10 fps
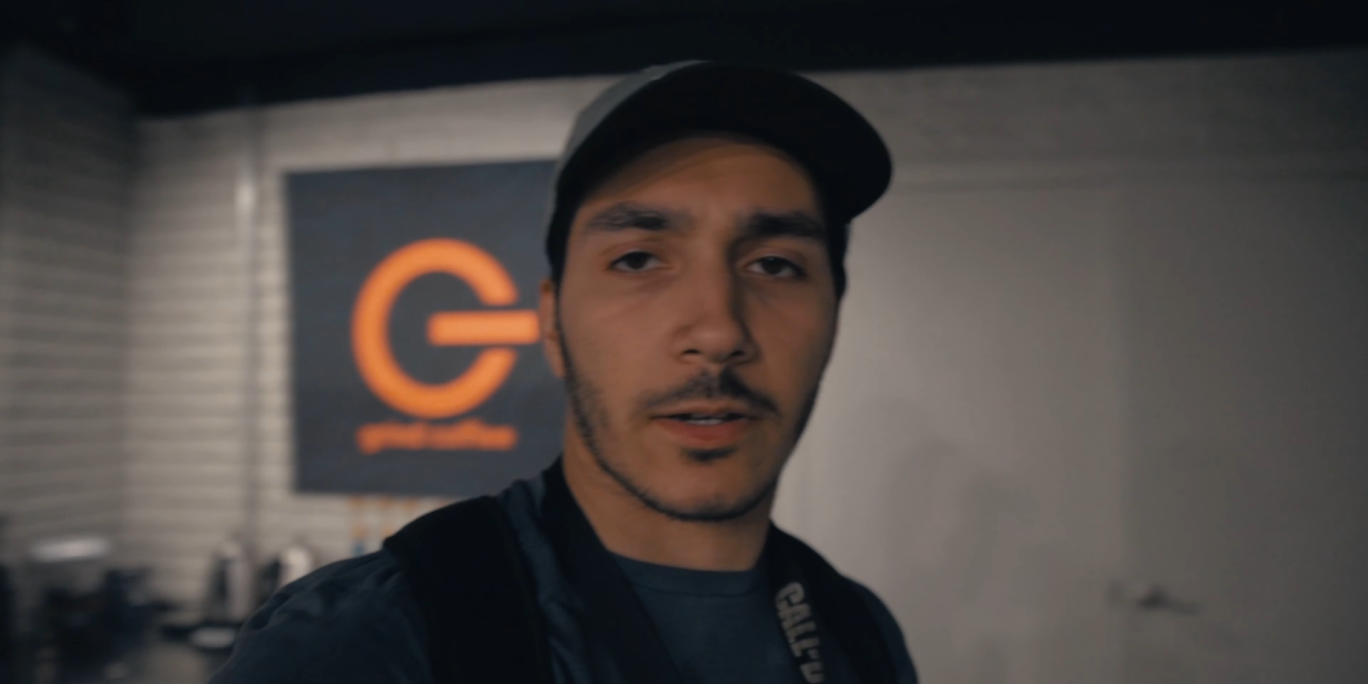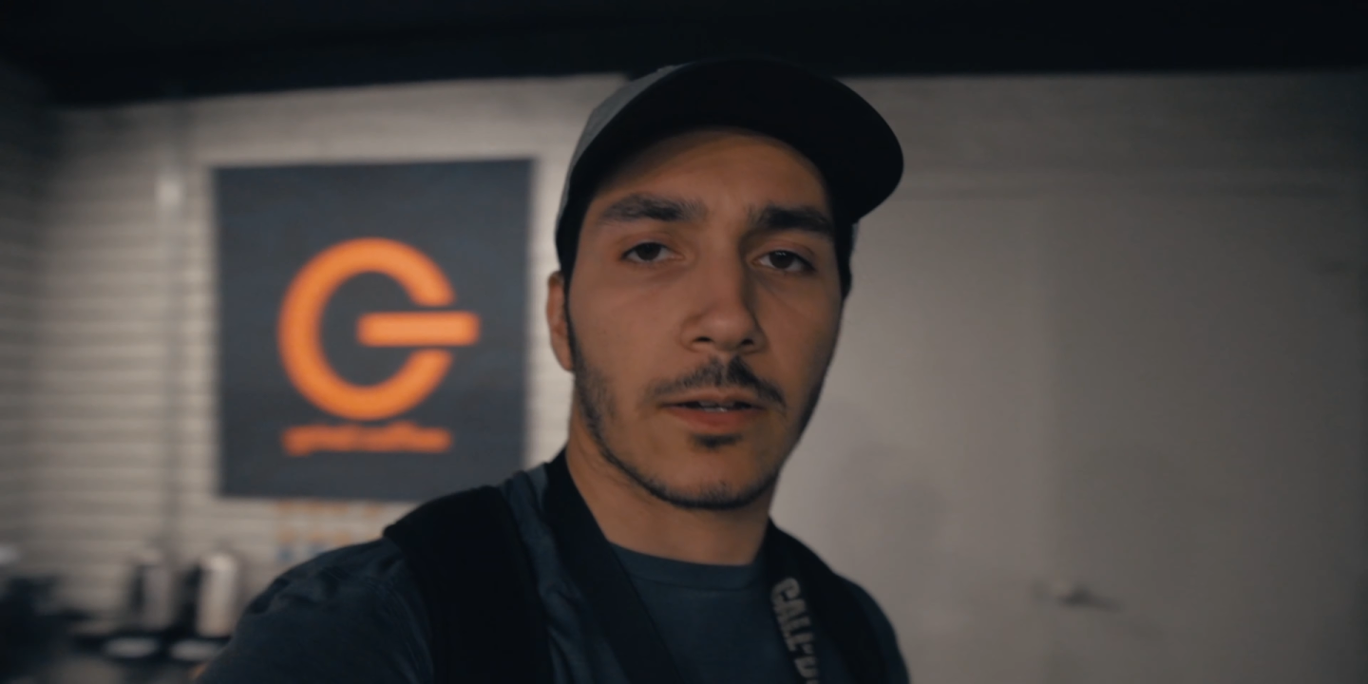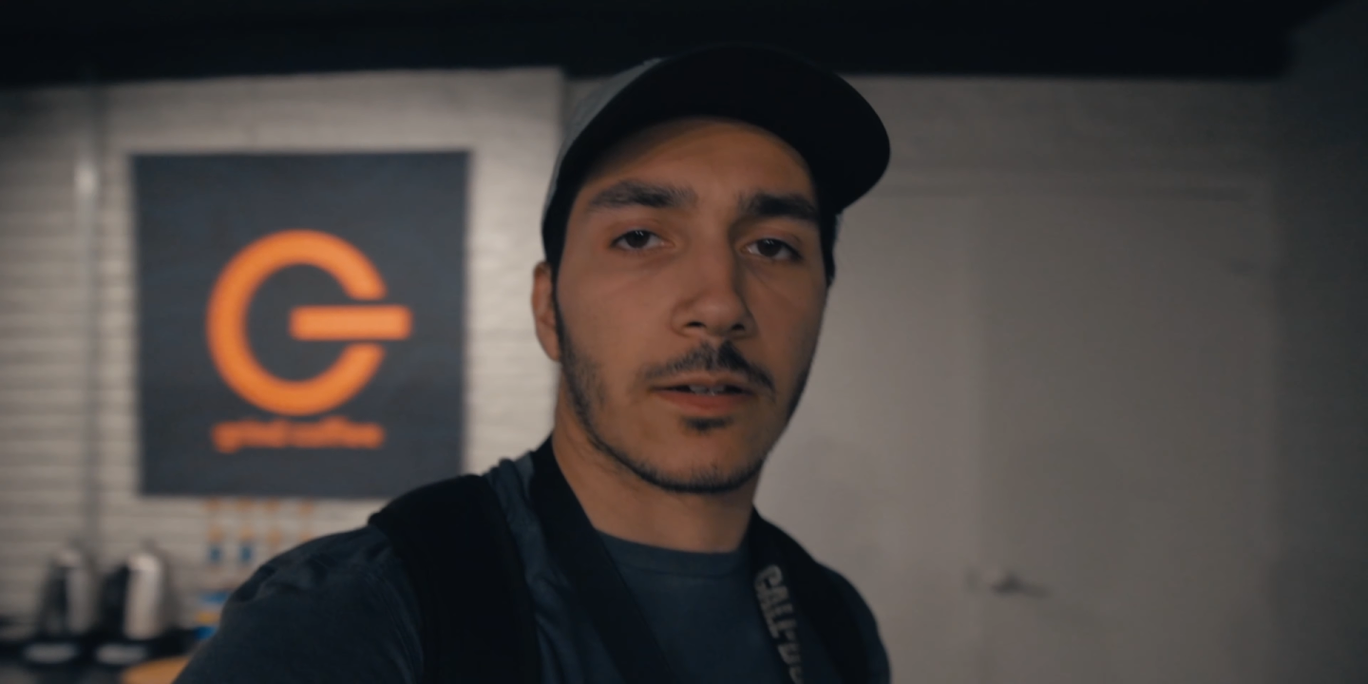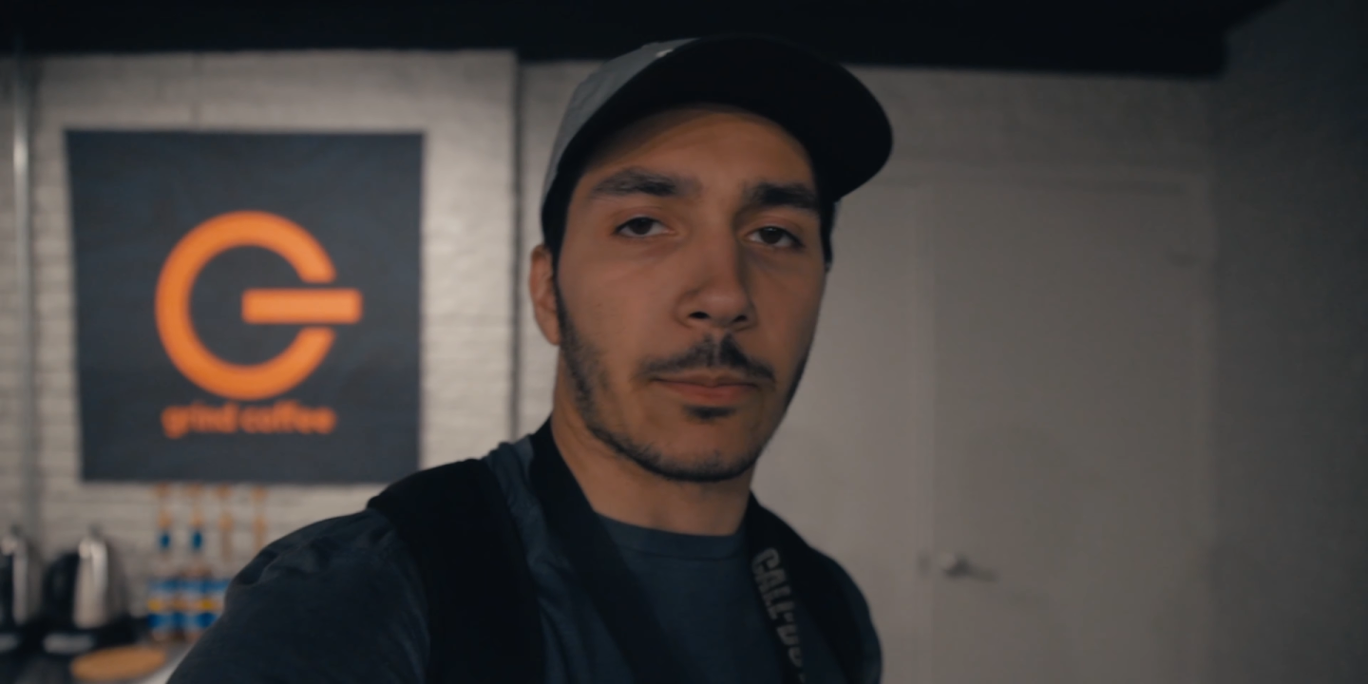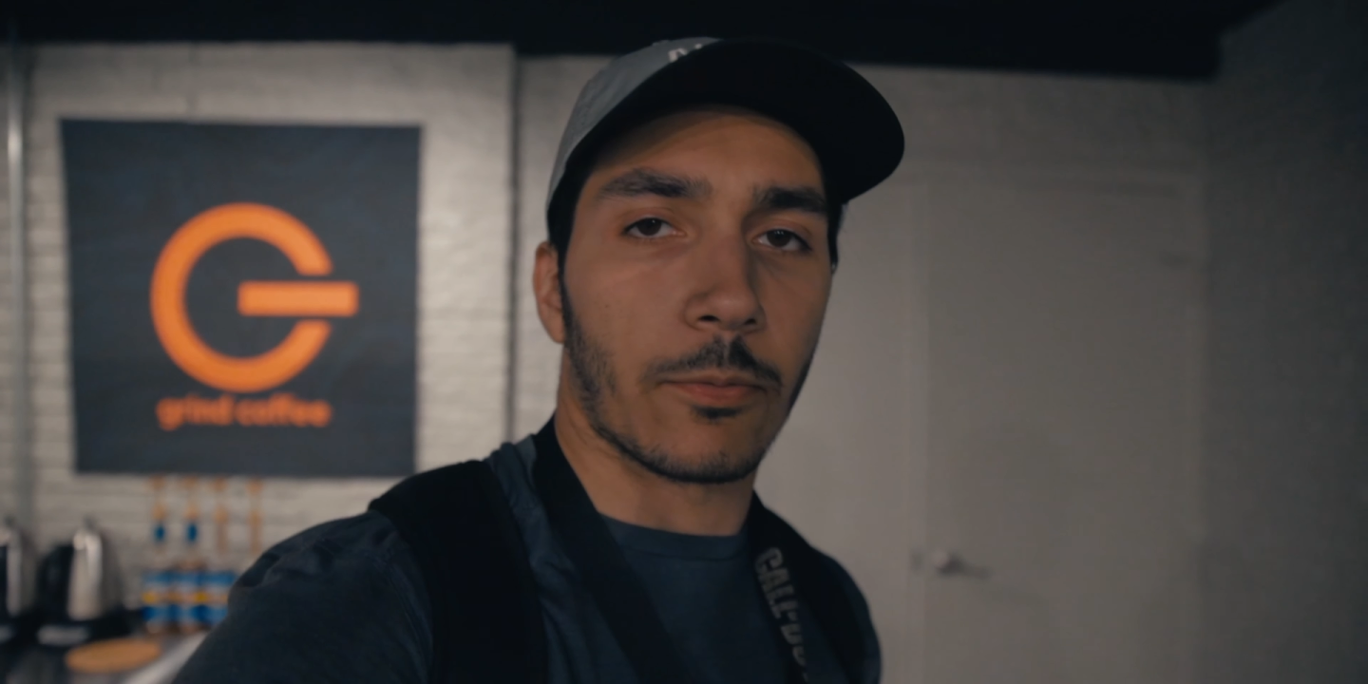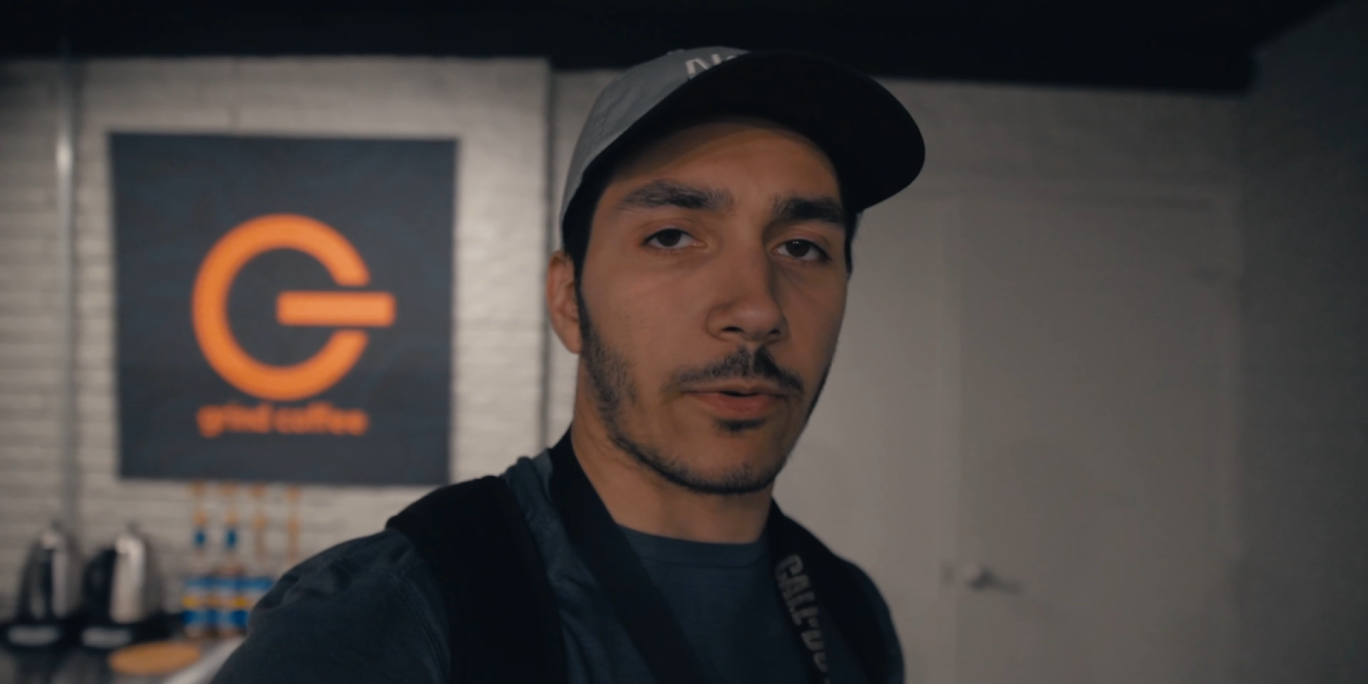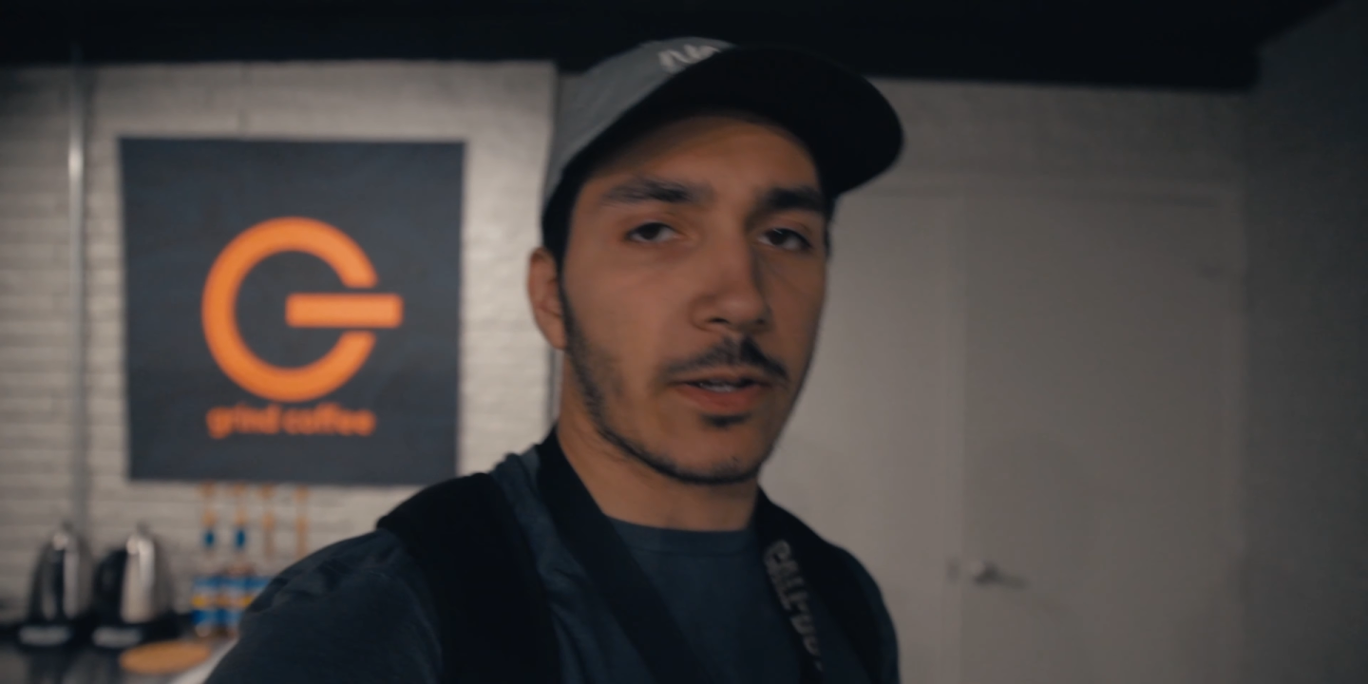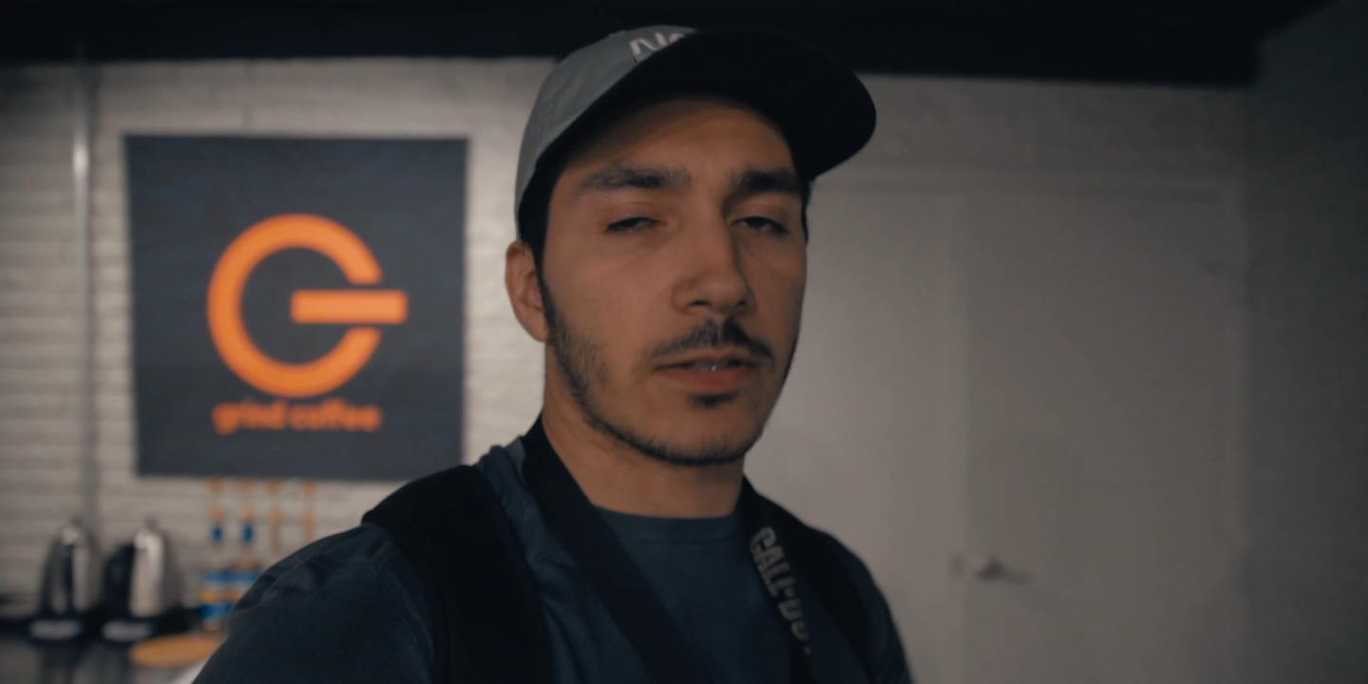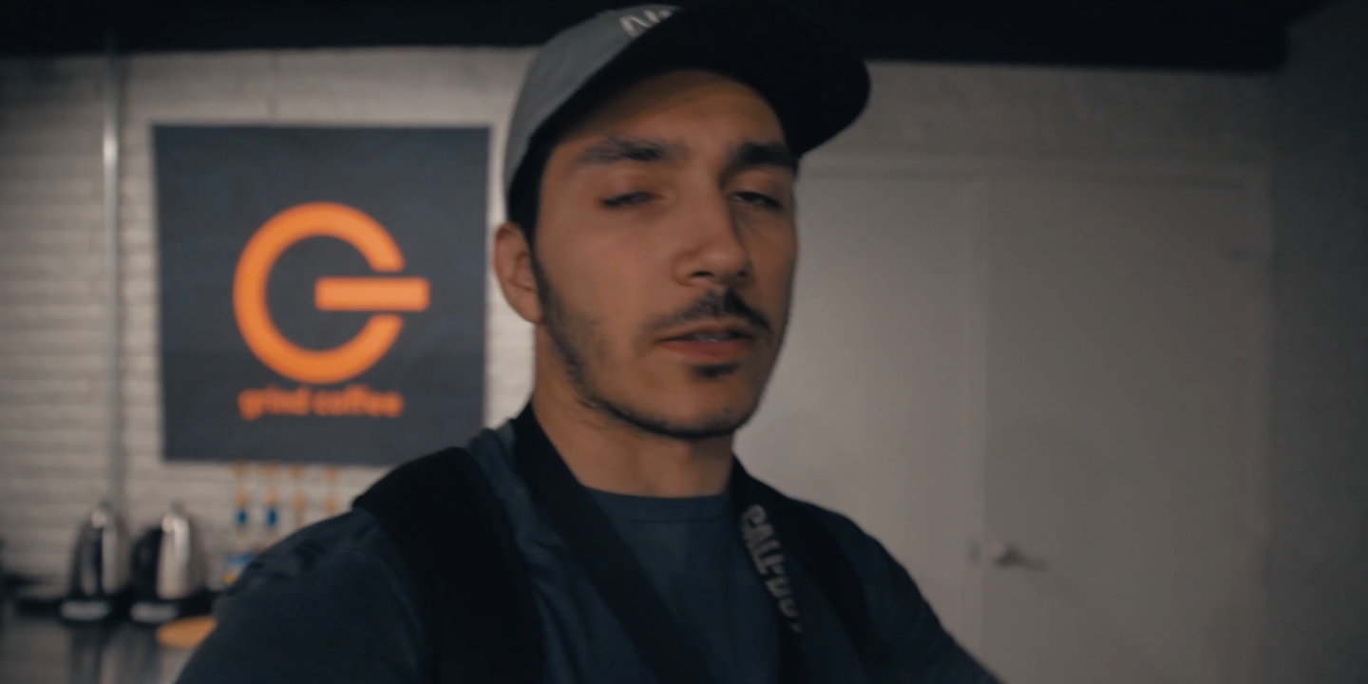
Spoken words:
a couple friends,